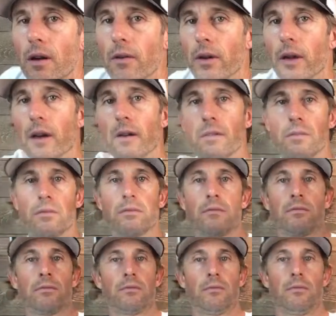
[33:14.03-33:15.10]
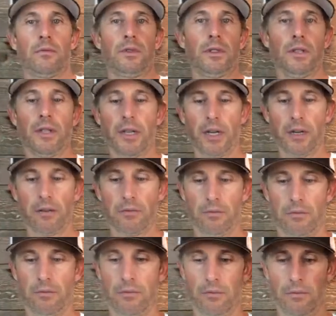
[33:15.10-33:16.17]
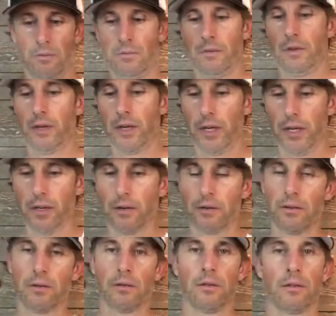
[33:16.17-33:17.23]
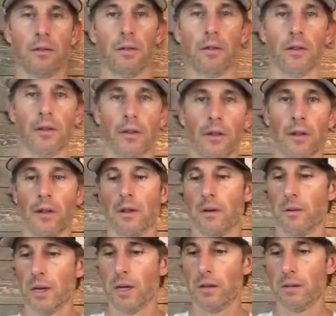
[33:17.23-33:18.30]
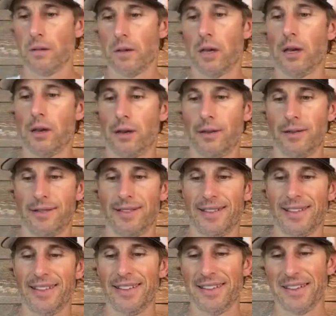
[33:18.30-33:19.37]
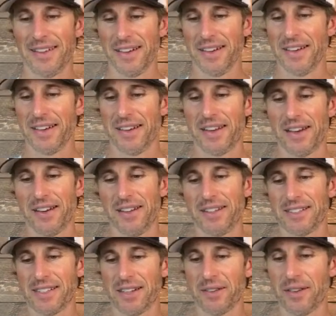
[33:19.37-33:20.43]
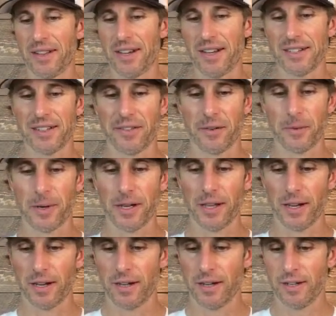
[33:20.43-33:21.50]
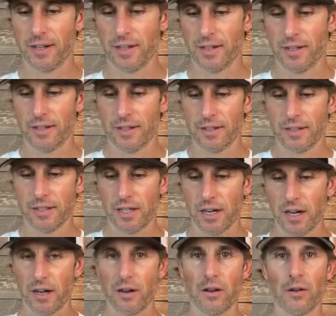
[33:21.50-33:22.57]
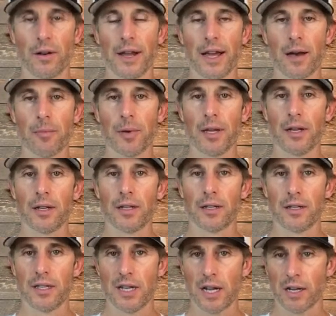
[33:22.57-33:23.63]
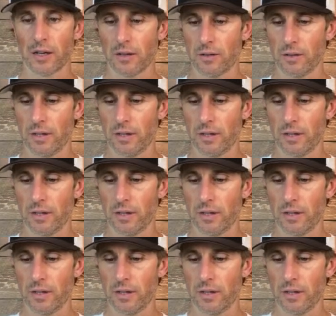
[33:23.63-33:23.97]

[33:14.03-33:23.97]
we go. Still there? All right. Well, now it looks like we lost everybody there. Sorry, I don't know what happened. Technical